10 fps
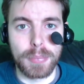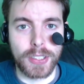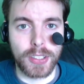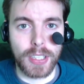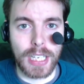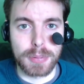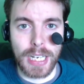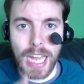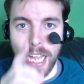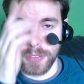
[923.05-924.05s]
picture has
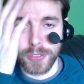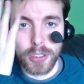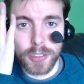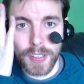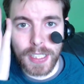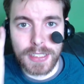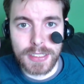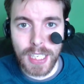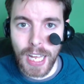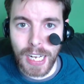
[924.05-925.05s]
been half of your face